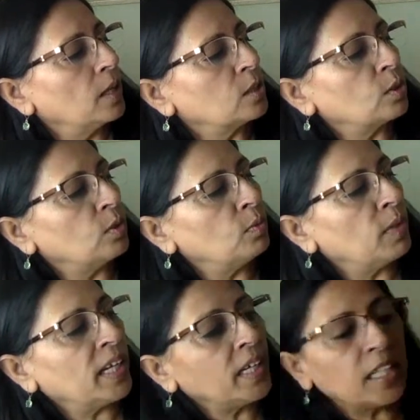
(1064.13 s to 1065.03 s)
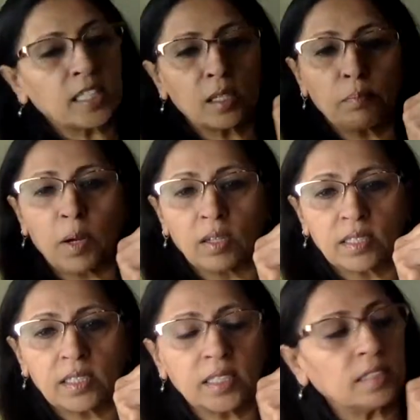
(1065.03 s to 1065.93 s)
So when it's a
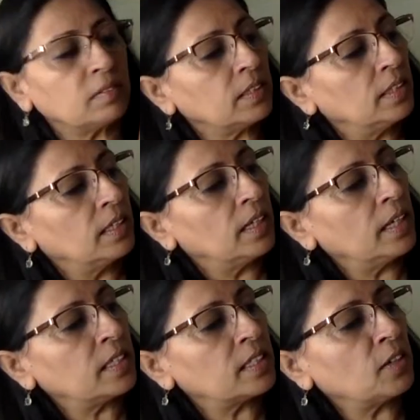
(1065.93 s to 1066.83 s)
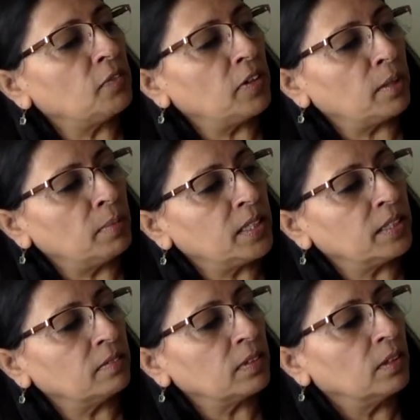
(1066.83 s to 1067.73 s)
positive, it's
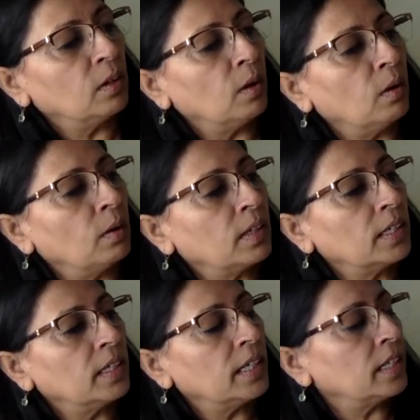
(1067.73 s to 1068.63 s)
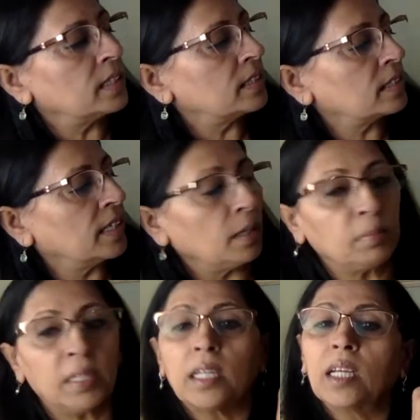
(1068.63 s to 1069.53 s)
affirmative, or it can
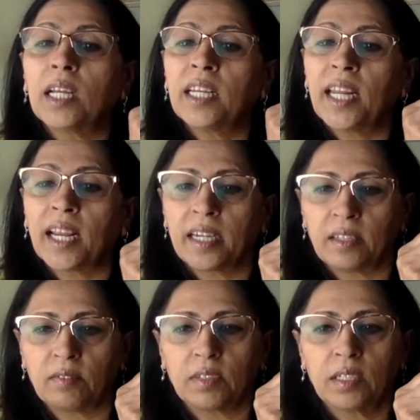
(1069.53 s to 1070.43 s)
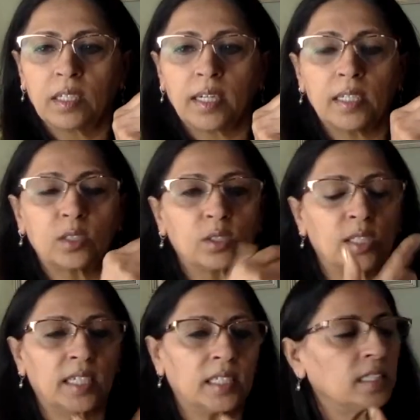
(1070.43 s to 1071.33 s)
be a negative, right? So
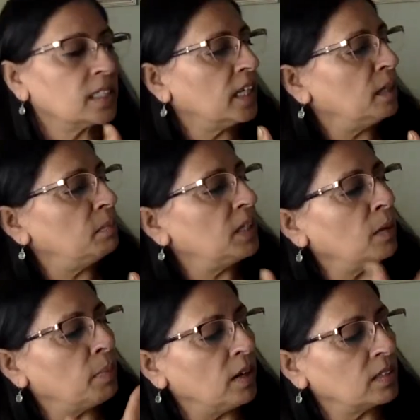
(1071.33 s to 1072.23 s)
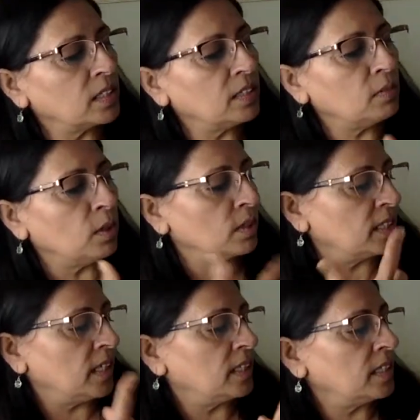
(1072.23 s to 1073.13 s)
sentence can be a positive or
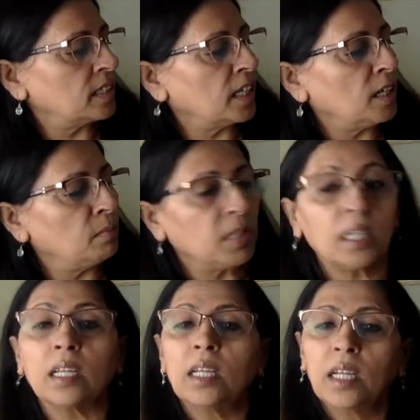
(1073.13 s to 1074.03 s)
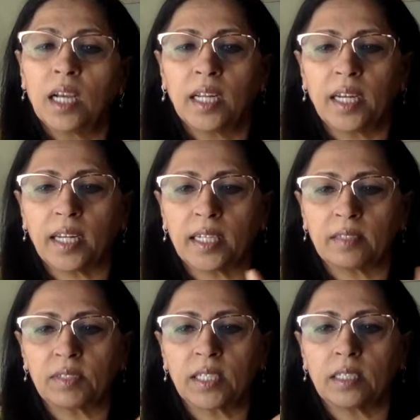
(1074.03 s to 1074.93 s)
sentence can be a
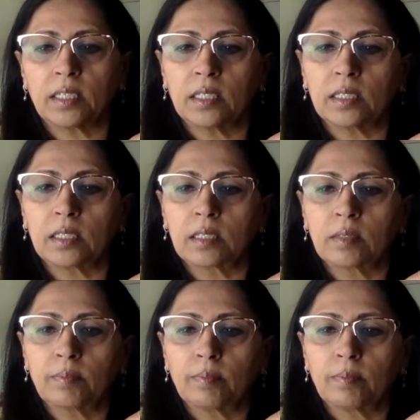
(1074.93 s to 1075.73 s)
negative sentence.